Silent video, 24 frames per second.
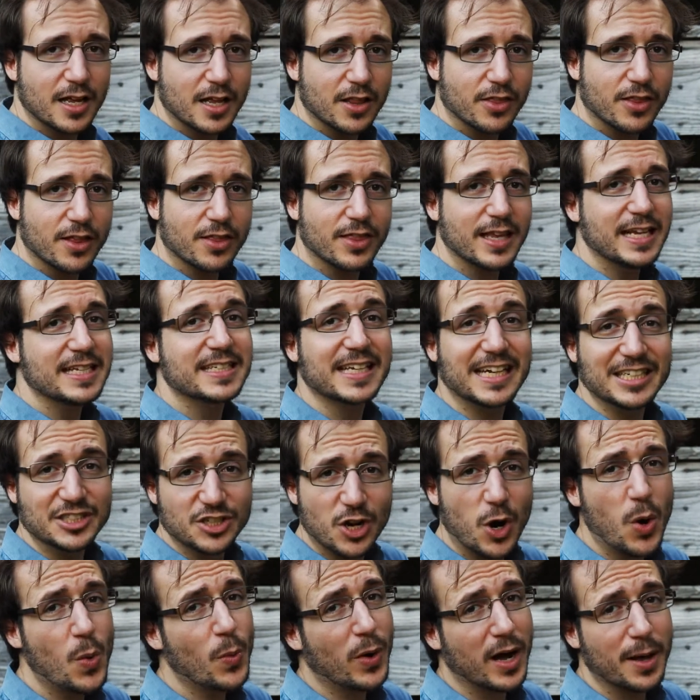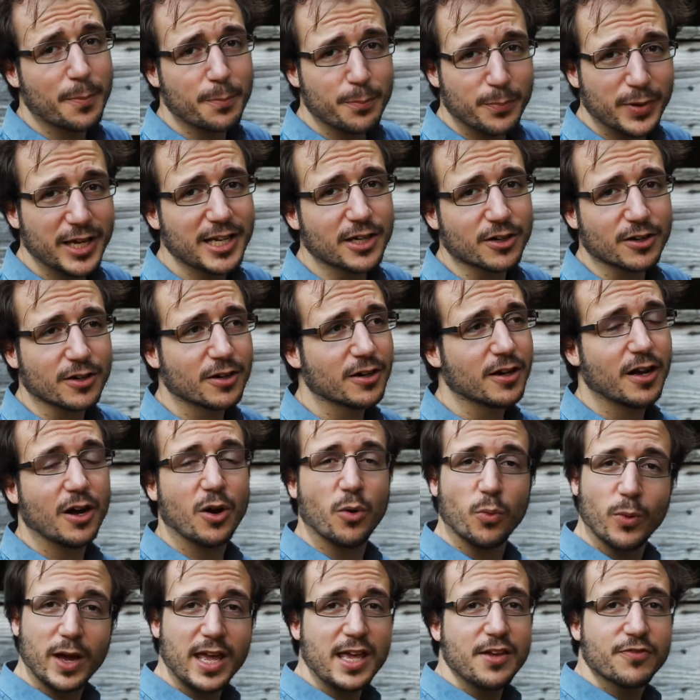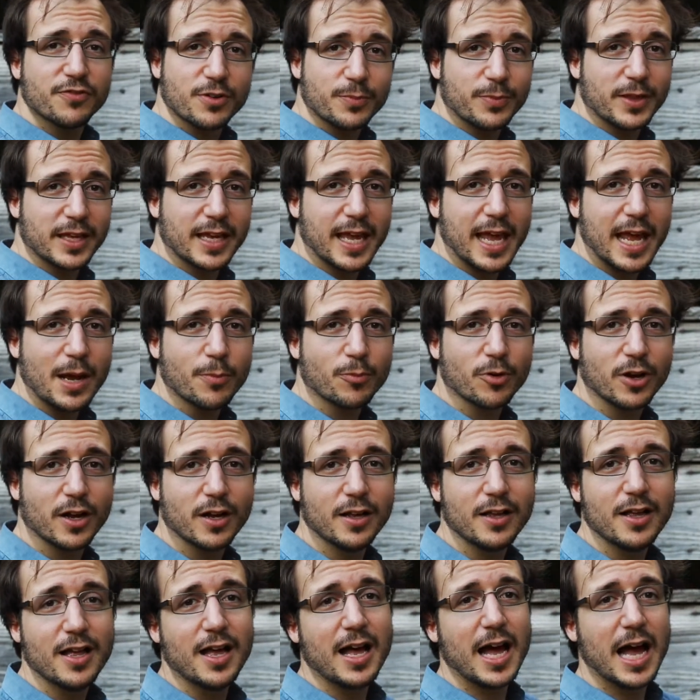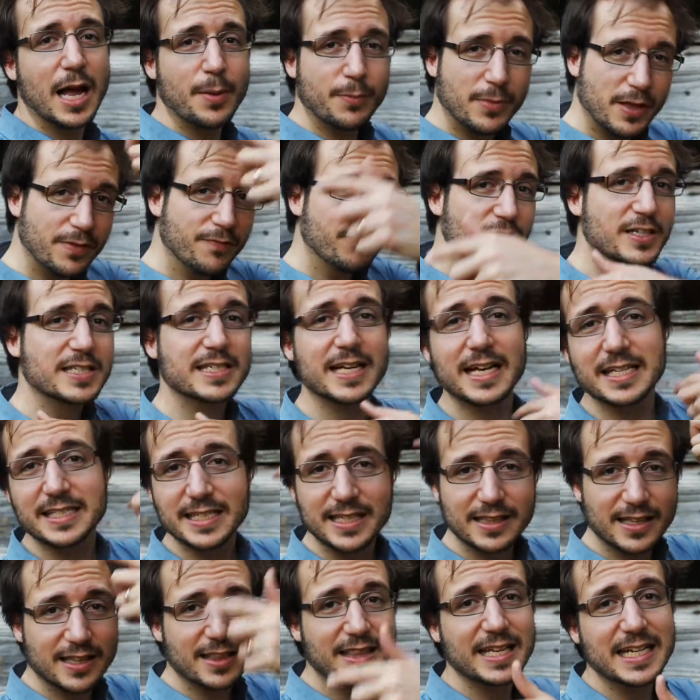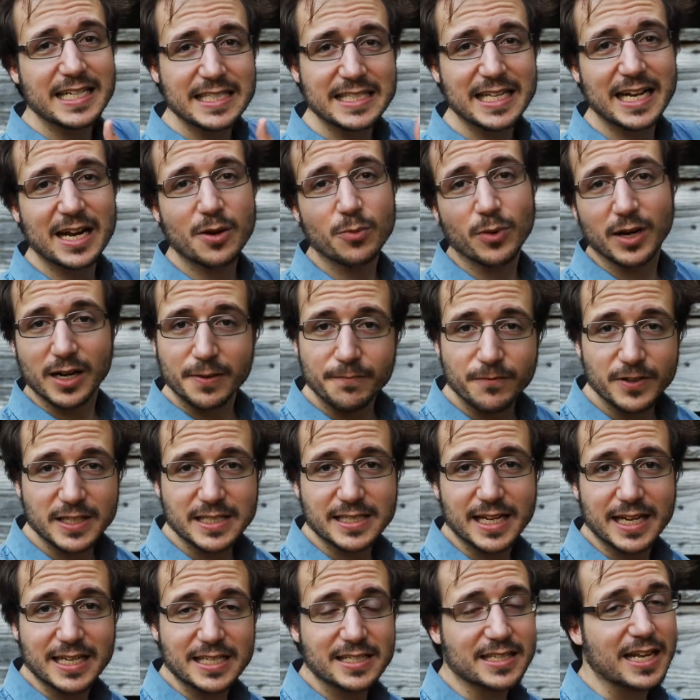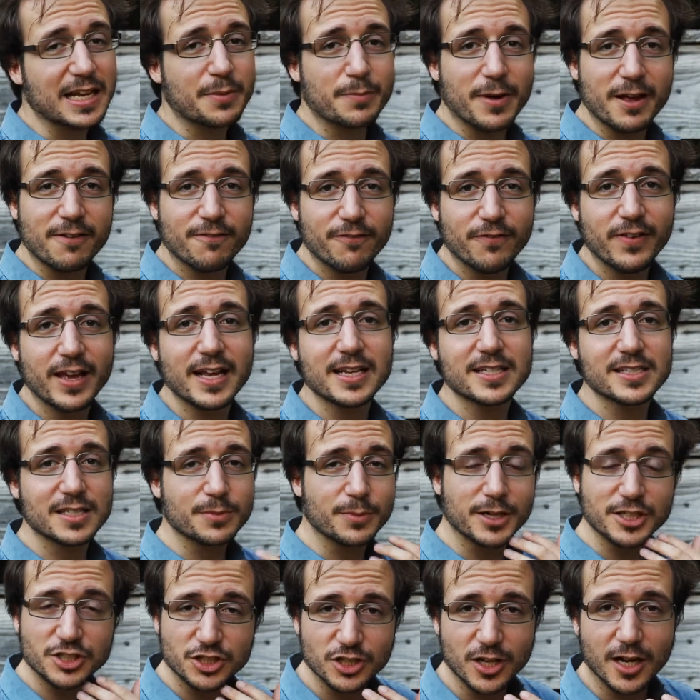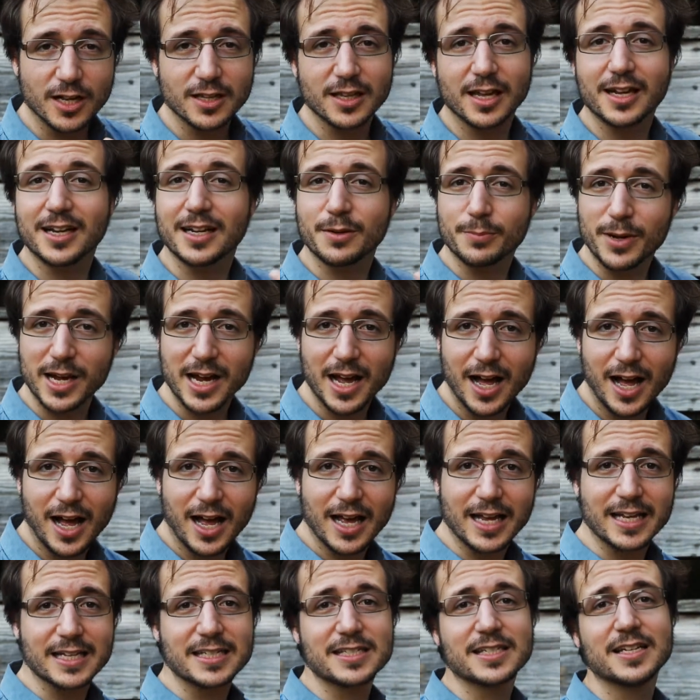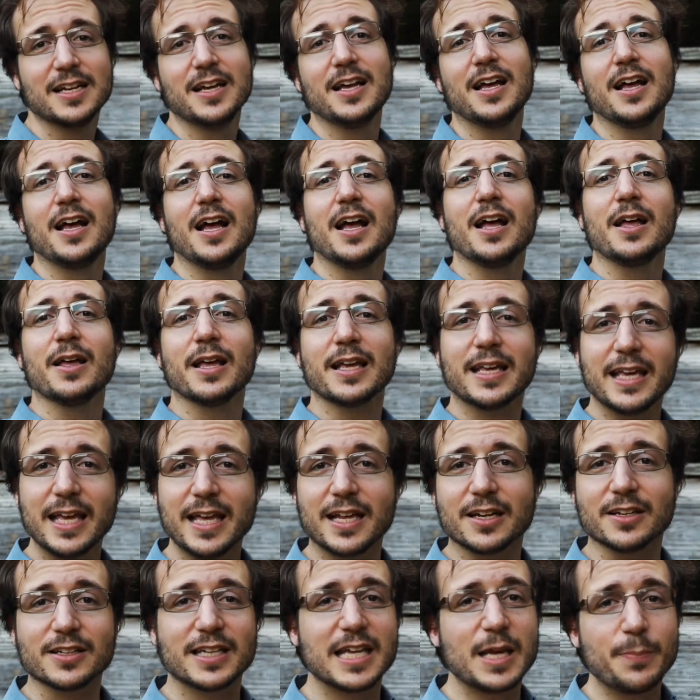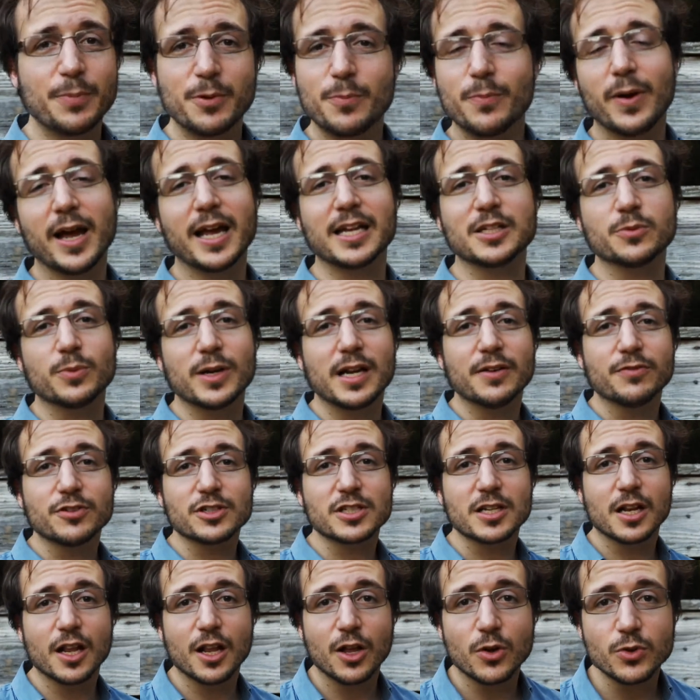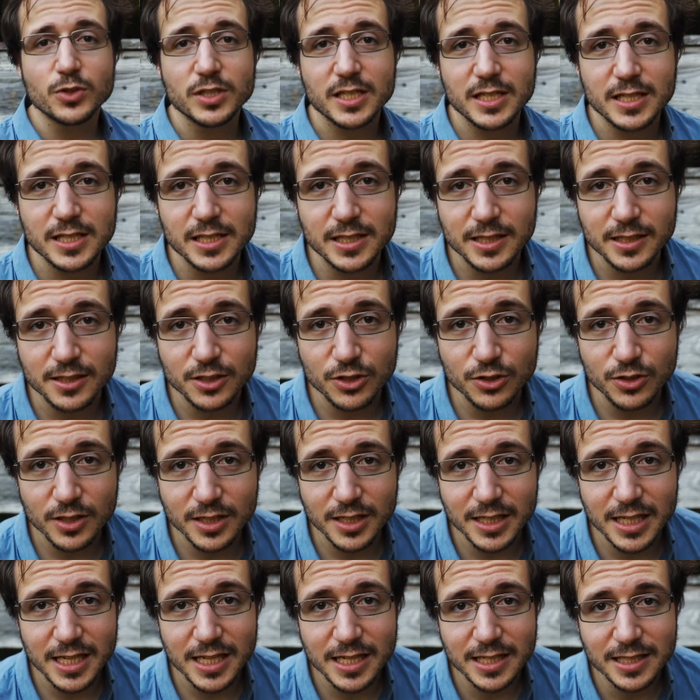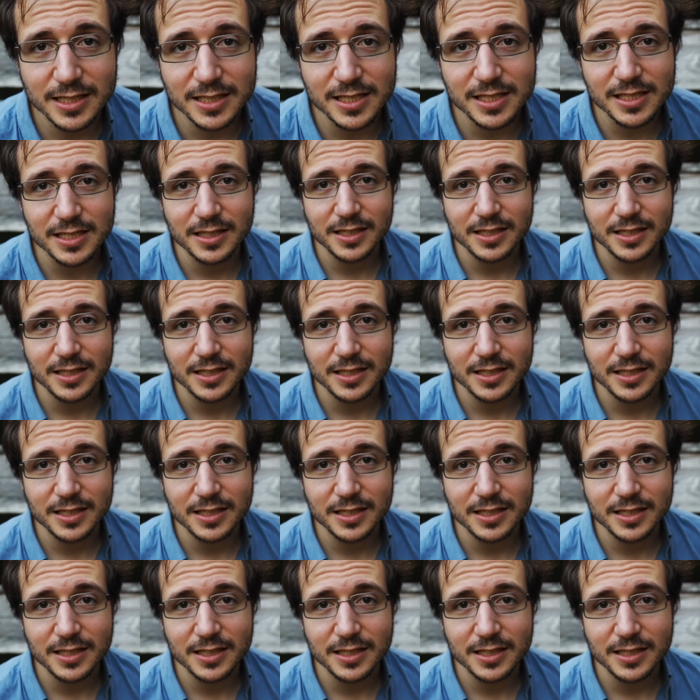the things I don't want bigger away from the camera, I'm emphasizing the things that I want emphasized, like my face and my jawline and my eyes. Again, keep in mind, whatever's closest to the lens